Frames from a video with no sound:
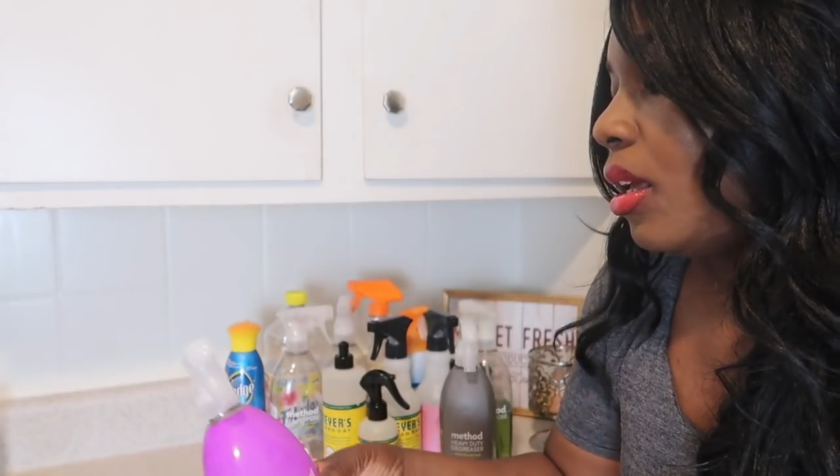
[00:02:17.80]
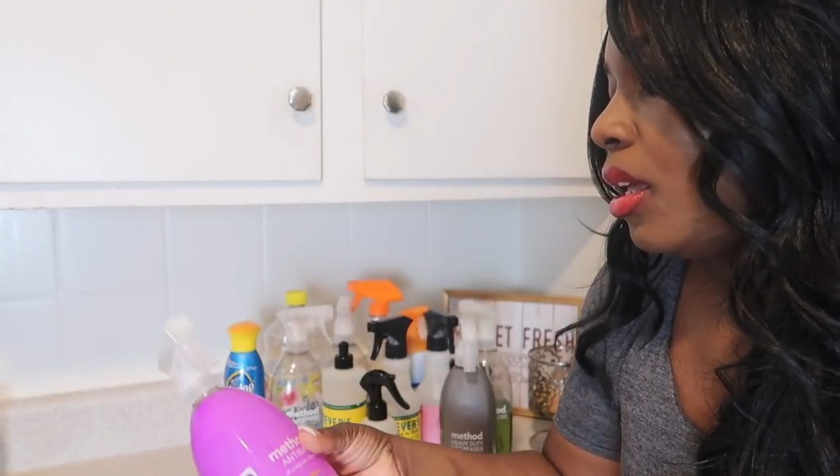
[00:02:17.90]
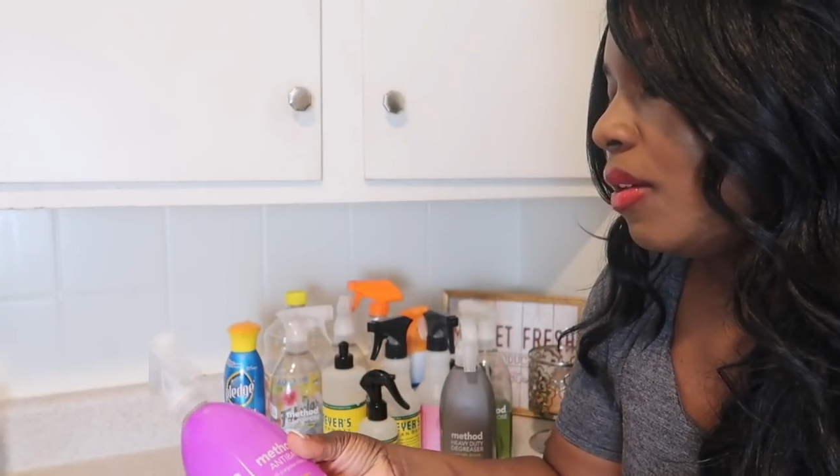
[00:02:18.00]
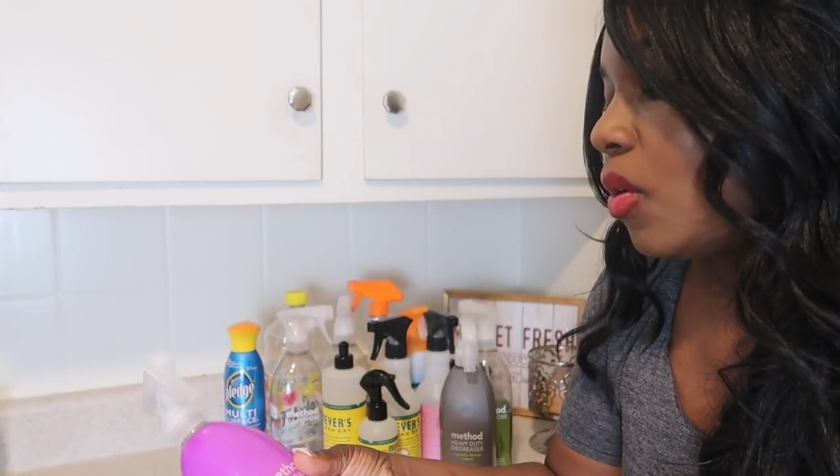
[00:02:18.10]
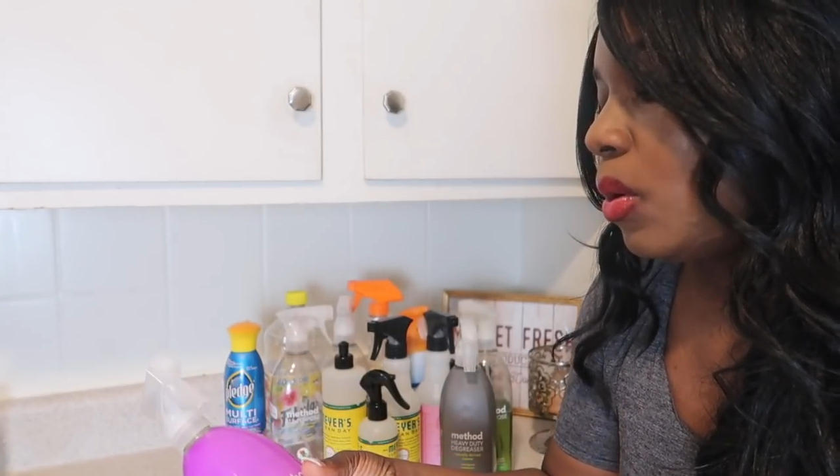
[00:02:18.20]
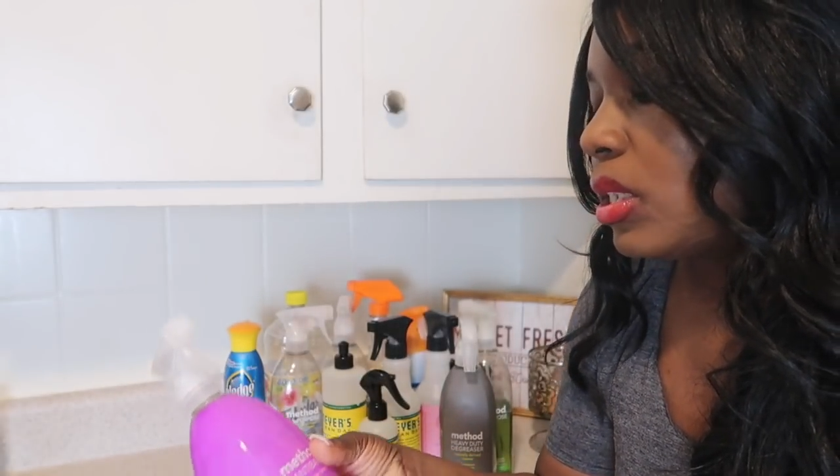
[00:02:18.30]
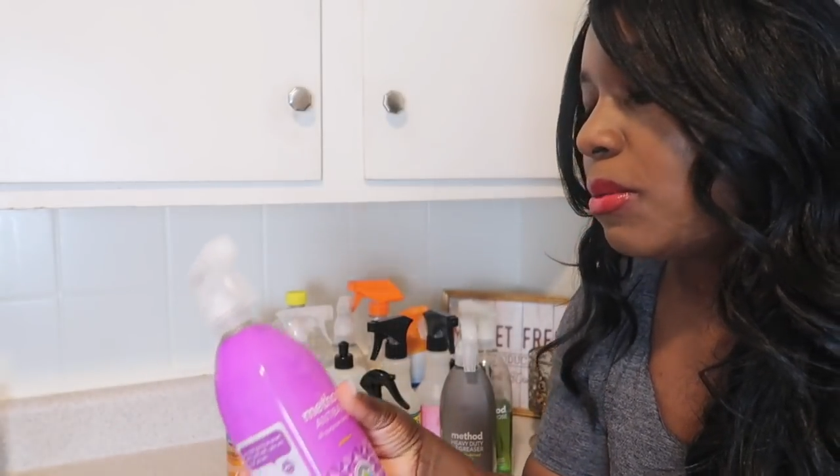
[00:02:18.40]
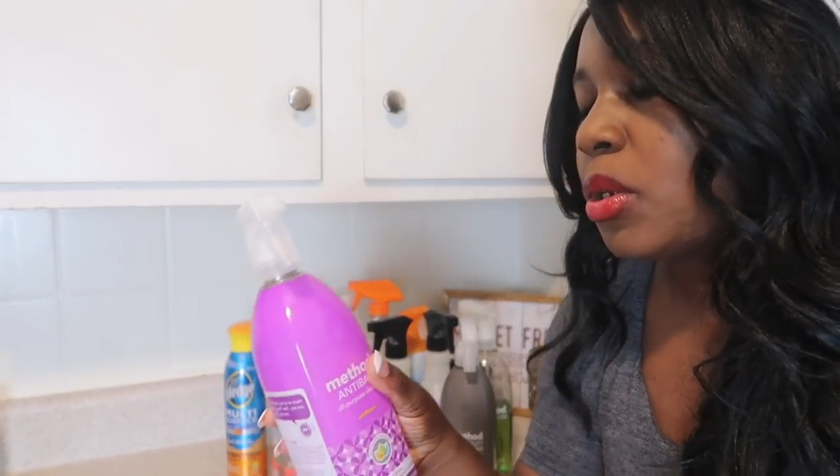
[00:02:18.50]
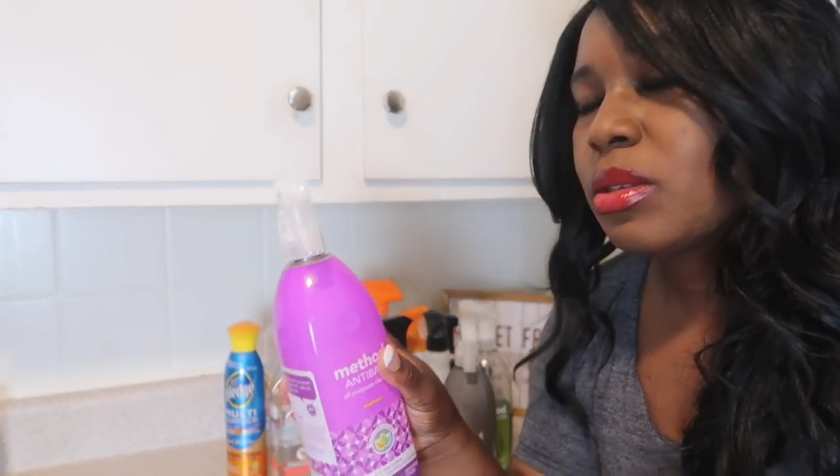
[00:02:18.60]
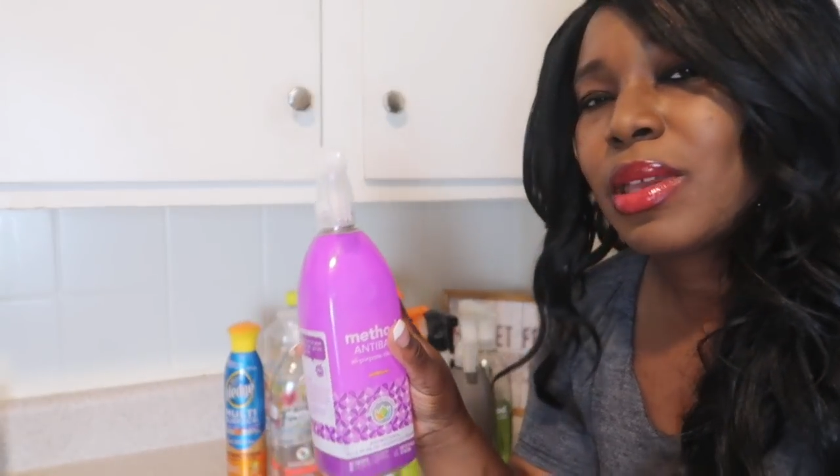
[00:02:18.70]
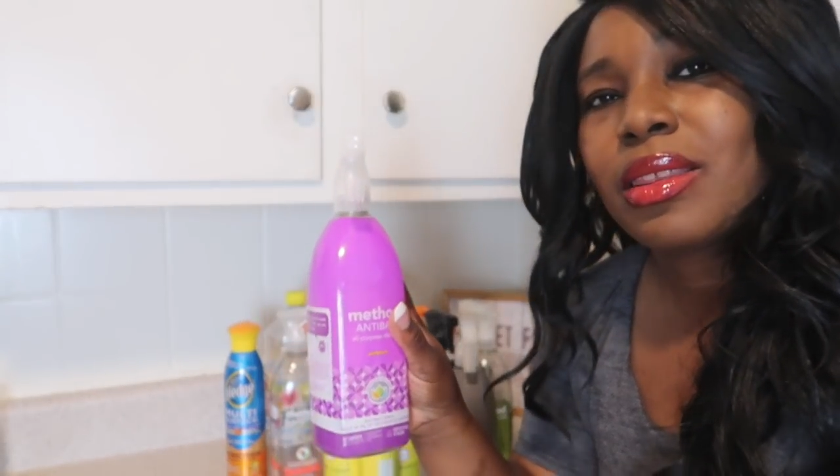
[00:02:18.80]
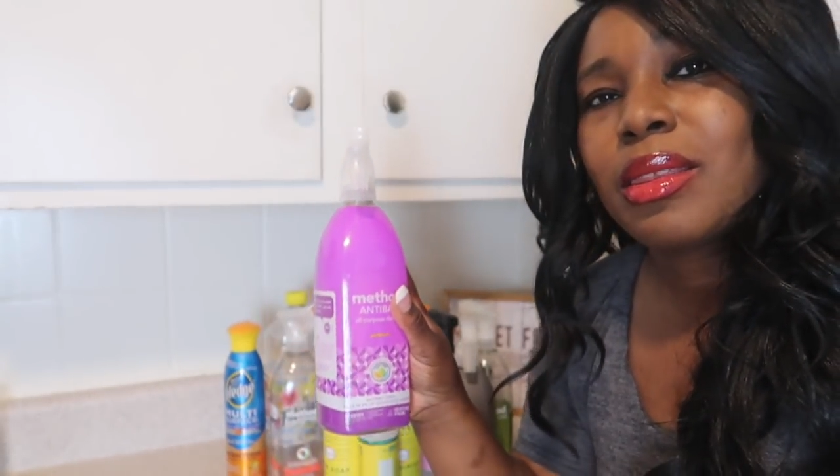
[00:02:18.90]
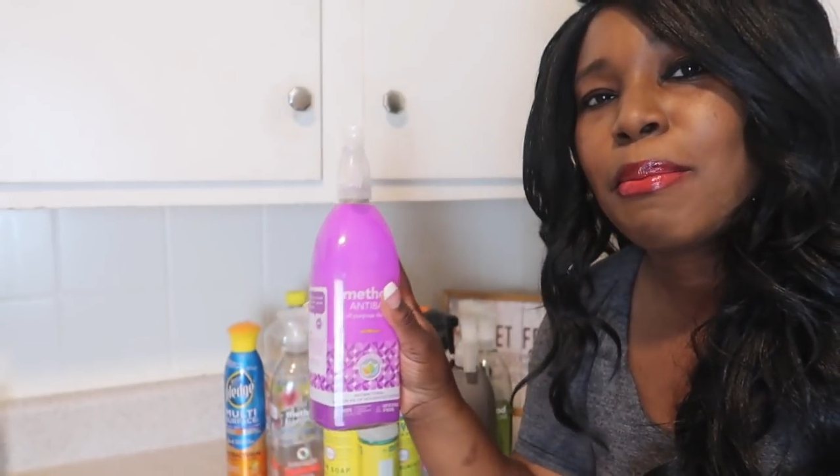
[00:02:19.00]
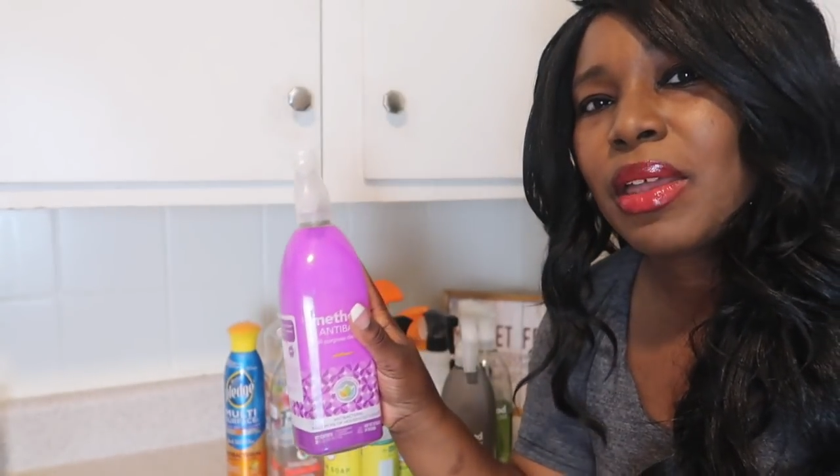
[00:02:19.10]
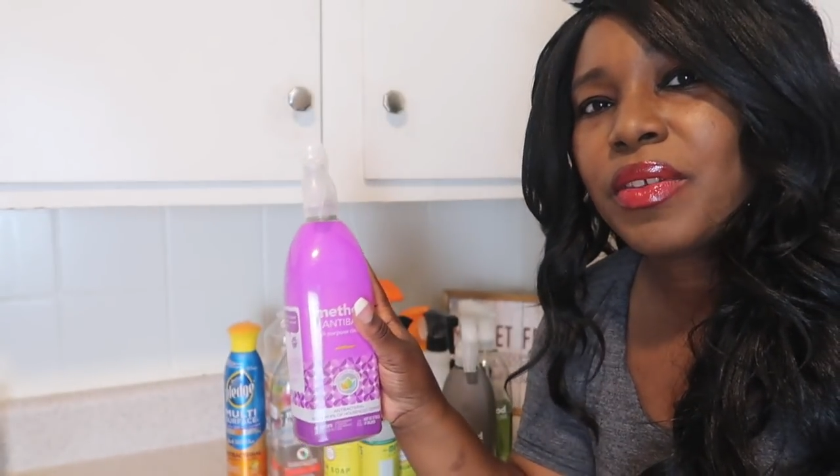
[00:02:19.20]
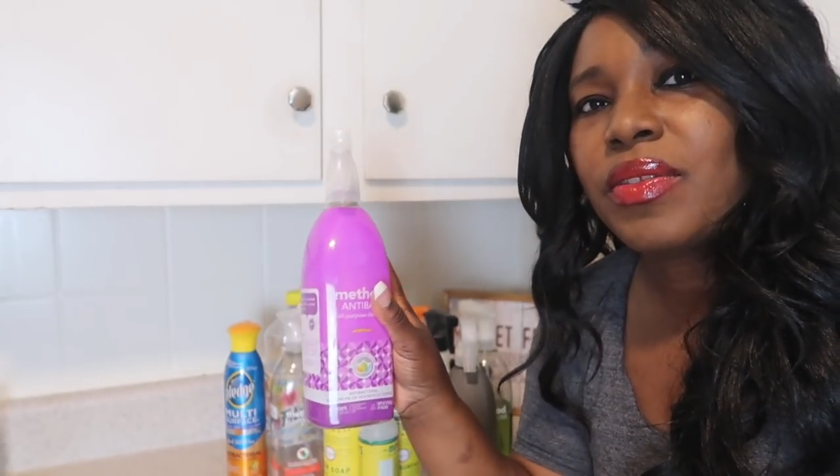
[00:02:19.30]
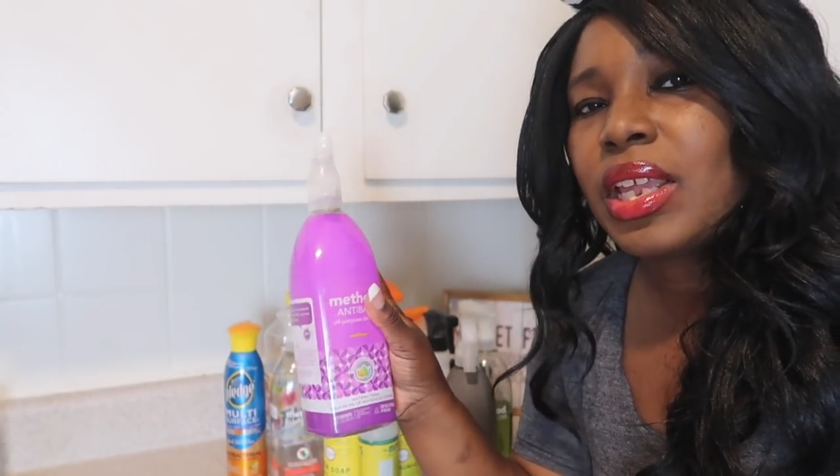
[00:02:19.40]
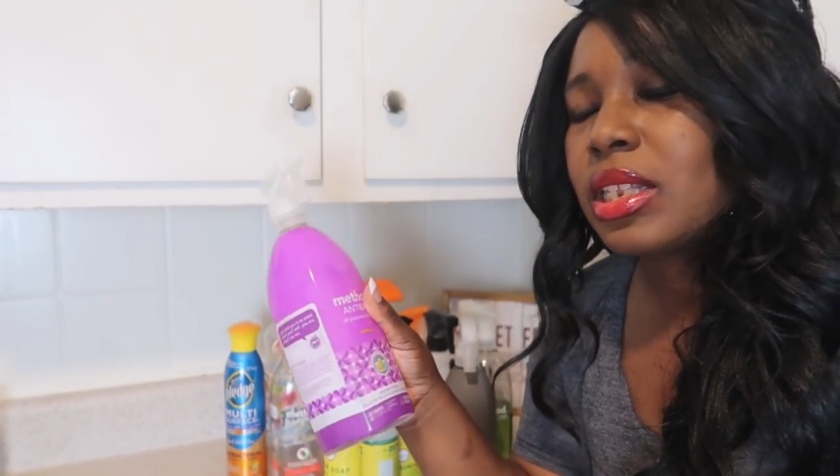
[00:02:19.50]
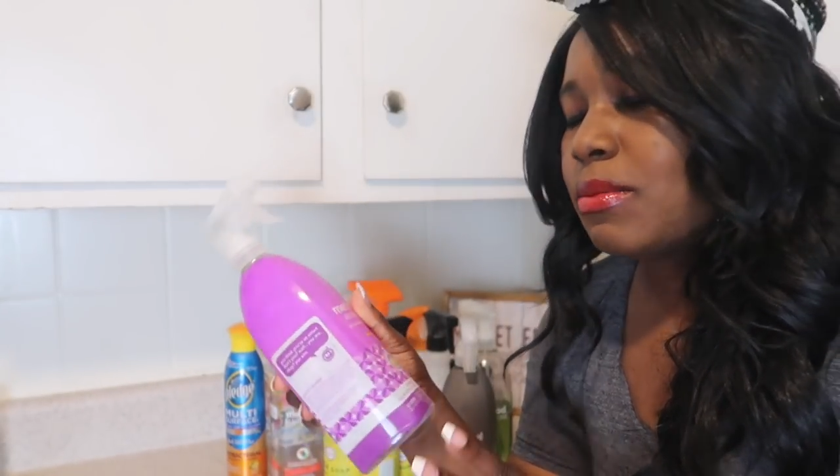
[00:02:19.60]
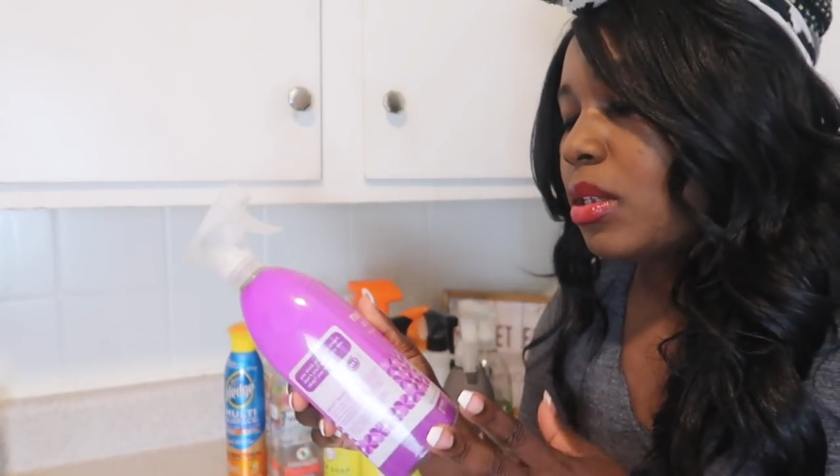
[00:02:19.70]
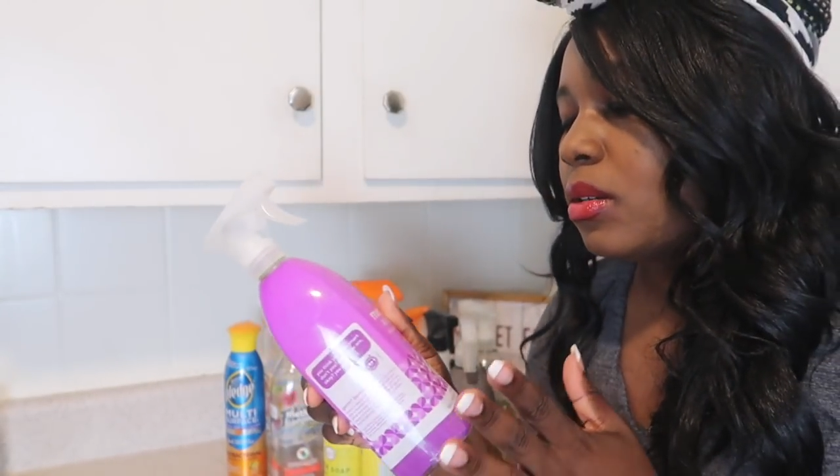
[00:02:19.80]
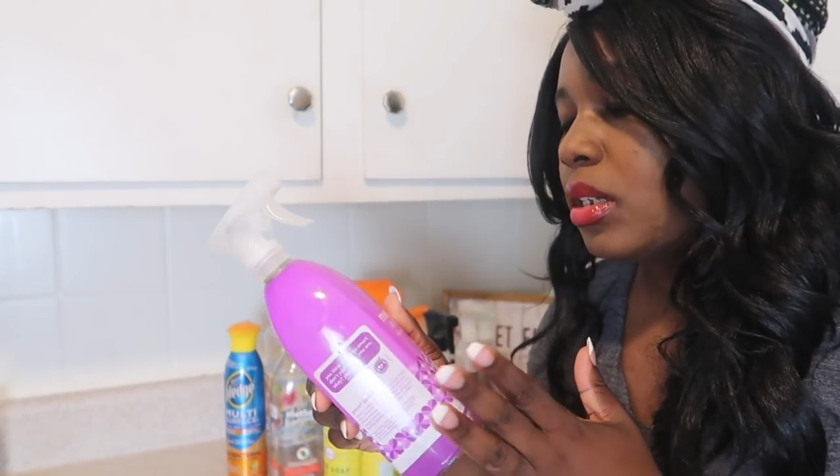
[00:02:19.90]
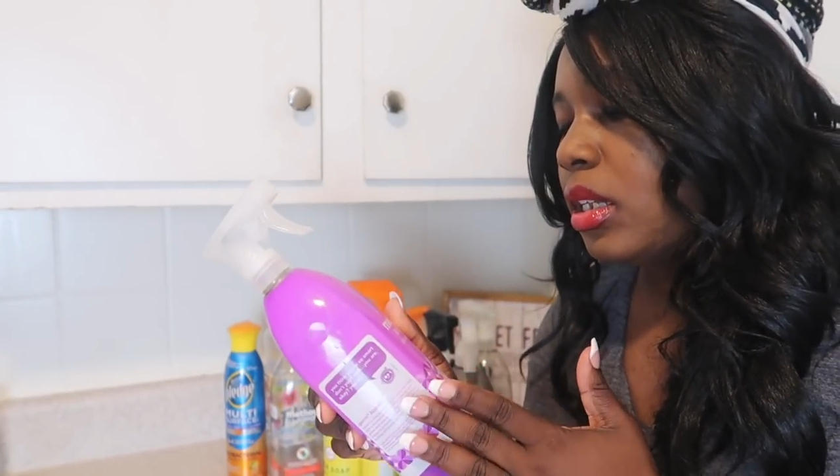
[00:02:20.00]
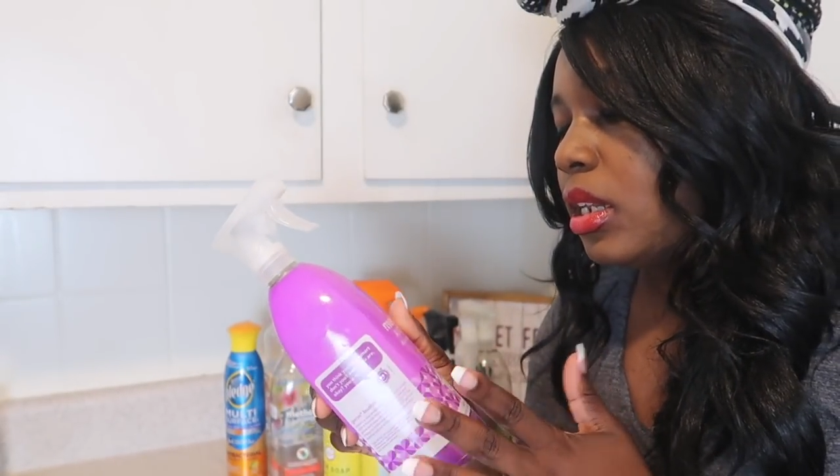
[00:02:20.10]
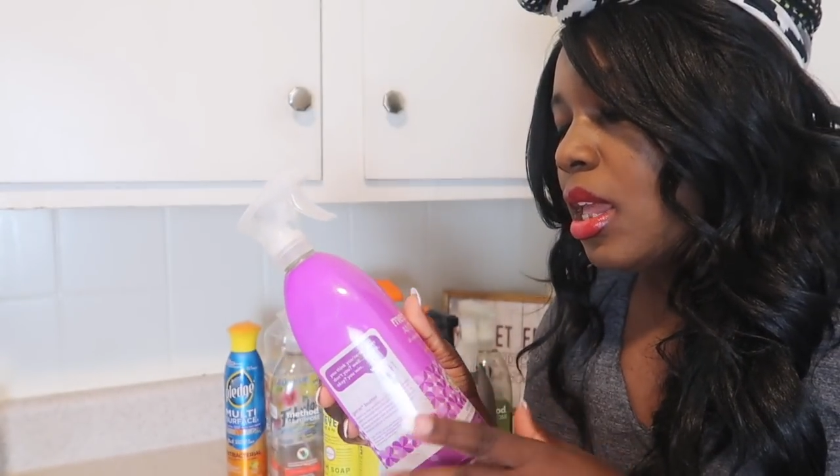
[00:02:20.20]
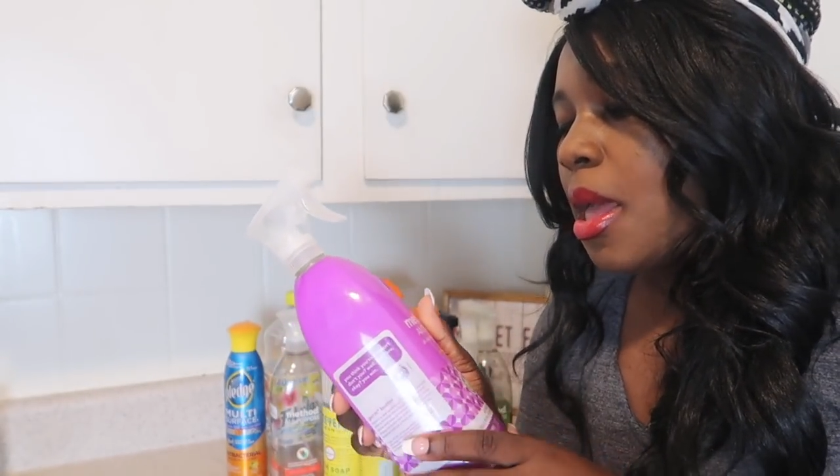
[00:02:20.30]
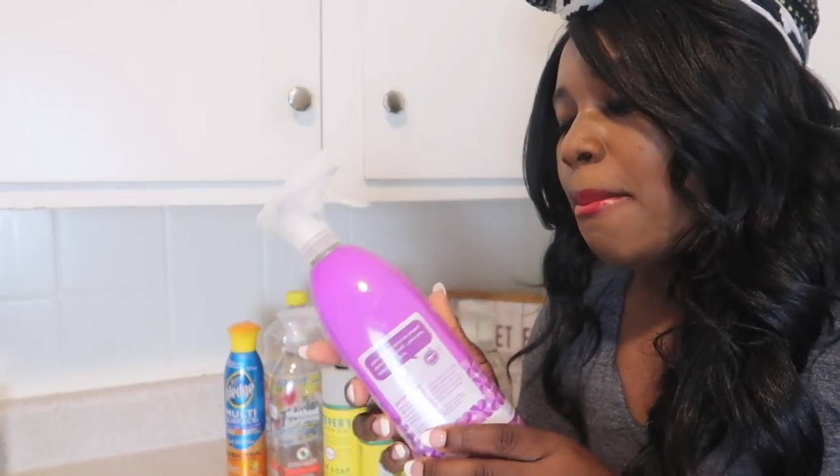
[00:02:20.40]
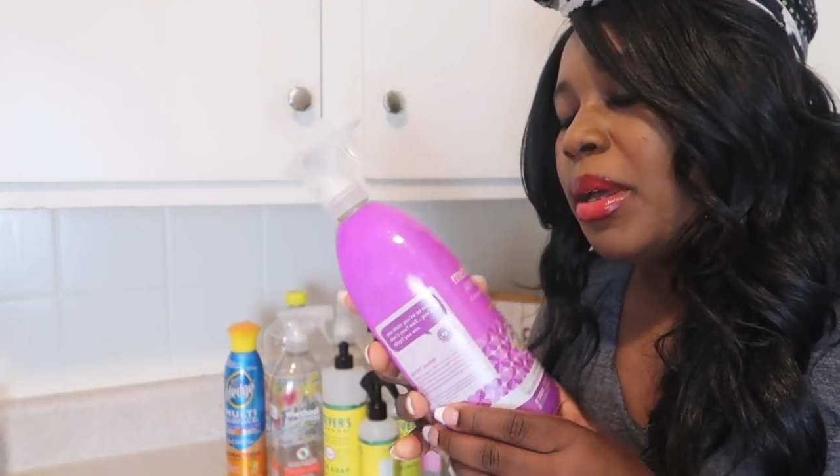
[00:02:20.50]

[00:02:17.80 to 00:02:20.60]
and of course most Method things smell good,